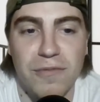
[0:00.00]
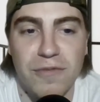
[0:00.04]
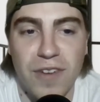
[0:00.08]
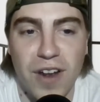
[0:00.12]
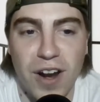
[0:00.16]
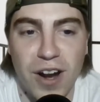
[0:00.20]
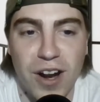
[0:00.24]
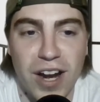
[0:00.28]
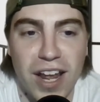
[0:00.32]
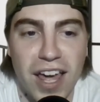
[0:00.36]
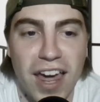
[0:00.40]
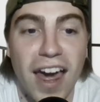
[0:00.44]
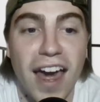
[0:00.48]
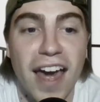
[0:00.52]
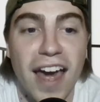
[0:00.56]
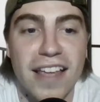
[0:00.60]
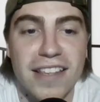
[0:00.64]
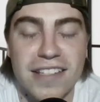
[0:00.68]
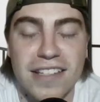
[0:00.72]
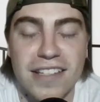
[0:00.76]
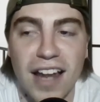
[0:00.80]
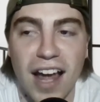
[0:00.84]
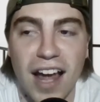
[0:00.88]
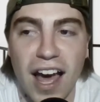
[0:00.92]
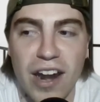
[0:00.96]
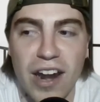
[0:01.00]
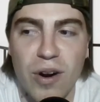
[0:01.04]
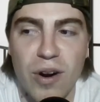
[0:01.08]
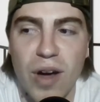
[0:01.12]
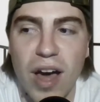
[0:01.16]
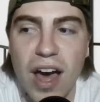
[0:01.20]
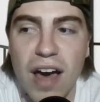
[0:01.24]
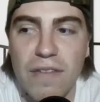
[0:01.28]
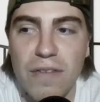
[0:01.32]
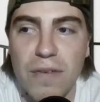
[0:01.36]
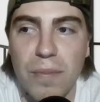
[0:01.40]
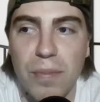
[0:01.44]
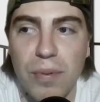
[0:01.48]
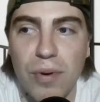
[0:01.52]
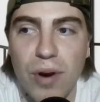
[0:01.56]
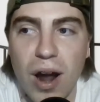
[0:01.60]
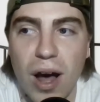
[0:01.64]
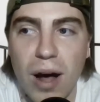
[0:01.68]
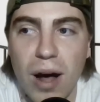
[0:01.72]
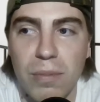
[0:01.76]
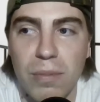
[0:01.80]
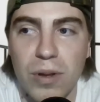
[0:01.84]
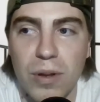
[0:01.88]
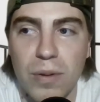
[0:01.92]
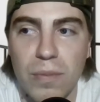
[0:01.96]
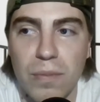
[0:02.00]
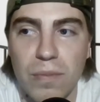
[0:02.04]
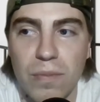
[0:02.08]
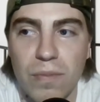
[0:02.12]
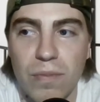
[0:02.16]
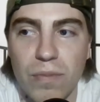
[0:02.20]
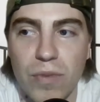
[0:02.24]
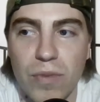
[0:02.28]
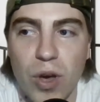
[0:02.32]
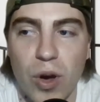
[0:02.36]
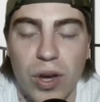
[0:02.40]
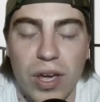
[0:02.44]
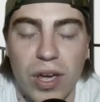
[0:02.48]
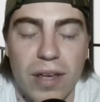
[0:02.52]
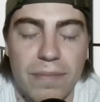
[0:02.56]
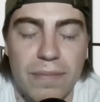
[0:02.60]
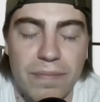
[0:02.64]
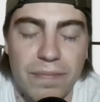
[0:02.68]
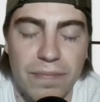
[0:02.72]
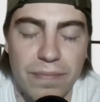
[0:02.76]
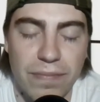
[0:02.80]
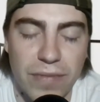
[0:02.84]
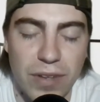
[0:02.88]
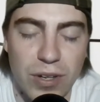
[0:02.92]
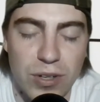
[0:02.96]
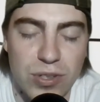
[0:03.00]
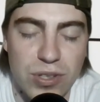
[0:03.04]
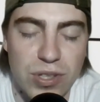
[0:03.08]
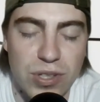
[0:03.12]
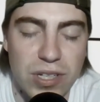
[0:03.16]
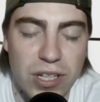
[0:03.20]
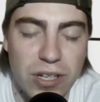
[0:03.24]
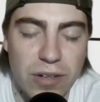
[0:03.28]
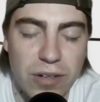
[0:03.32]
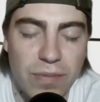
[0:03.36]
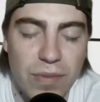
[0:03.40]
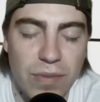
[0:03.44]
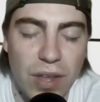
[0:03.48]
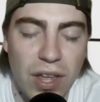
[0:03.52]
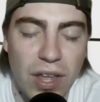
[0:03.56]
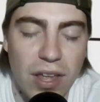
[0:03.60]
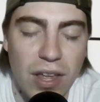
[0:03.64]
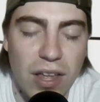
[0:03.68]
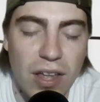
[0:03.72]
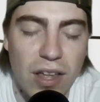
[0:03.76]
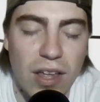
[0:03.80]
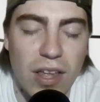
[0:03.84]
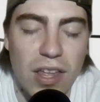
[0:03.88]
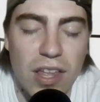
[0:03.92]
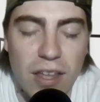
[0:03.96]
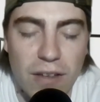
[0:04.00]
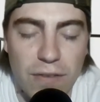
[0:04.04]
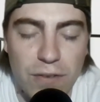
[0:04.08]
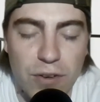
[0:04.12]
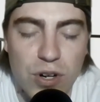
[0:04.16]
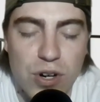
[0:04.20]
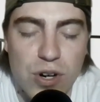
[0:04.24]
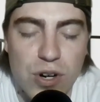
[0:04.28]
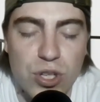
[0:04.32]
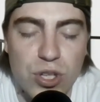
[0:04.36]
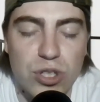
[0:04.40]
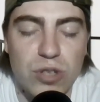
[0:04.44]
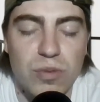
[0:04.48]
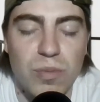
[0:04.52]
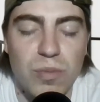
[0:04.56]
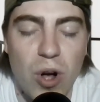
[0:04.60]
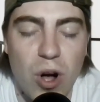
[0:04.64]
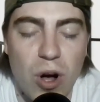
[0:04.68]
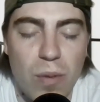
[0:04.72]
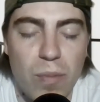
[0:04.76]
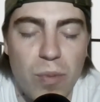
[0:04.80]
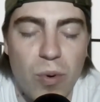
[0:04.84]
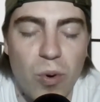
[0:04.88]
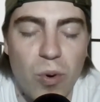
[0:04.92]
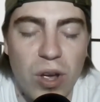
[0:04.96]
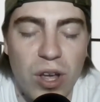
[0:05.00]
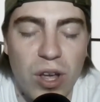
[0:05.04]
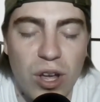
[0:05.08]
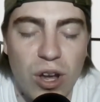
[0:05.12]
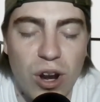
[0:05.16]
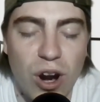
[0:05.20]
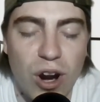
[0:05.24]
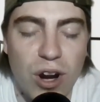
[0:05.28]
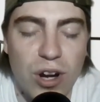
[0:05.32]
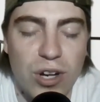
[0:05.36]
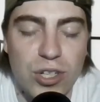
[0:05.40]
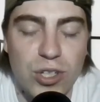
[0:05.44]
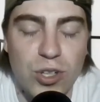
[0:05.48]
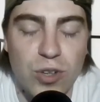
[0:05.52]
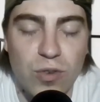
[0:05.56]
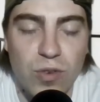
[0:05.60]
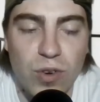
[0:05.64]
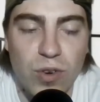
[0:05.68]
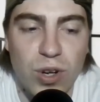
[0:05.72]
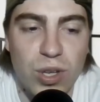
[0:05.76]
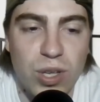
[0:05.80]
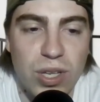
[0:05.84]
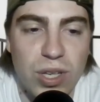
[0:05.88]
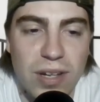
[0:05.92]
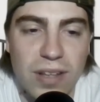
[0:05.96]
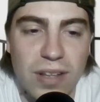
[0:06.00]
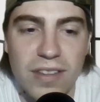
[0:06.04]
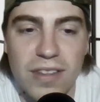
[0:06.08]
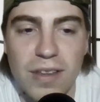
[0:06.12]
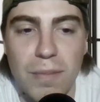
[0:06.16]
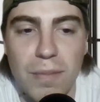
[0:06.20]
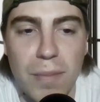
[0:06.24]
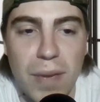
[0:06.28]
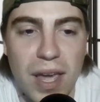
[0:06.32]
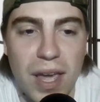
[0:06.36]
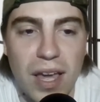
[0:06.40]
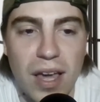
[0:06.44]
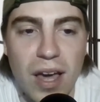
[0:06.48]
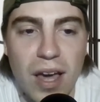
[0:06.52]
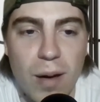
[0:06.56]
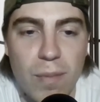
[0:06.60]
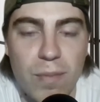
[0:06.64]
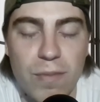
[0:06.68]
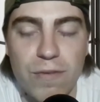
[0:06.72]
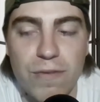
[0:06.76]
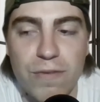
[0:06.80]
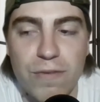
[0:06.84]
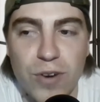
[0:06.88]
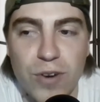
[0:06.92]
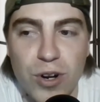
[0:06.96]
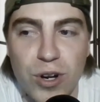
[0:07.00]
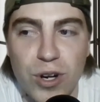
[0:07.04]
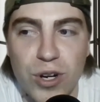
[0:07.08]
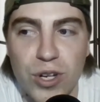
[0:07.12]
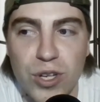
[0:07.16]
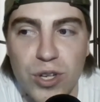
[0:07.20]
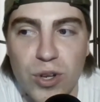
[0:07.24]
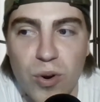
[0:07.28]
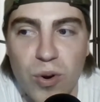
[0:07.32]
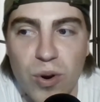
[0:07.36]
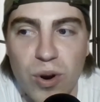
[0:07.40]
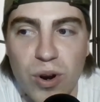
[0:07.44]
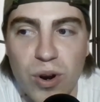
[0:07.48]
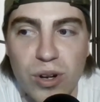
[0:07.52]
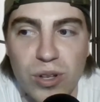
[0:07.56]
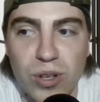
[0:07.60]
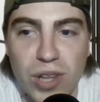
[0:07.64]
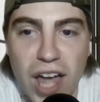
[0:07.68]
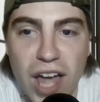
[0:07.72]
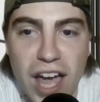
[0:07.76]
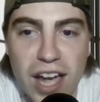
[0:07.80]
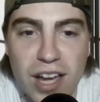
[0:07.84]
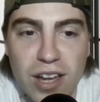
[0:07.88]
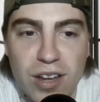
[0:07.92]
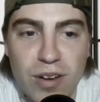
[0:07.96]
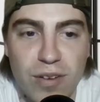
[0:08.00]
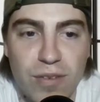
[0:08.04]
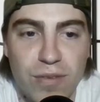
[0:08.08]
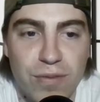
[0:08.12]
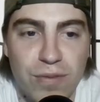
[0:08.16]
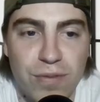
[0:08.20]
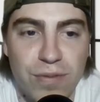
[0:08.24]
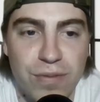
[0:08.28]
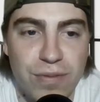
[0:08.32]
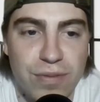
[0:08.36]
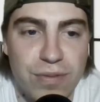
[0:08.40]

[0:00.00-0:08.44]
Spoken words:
very hesitant. I don't have a problem. Okay, here's the deal. If you're a small point guard, you really need to make up for your lack of